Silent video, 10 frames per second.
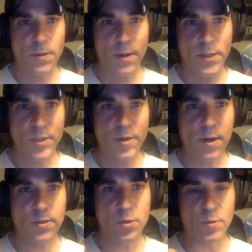I
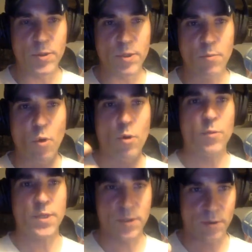started doing some more
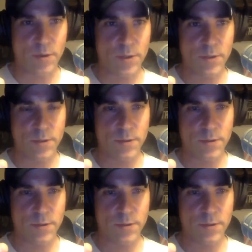research.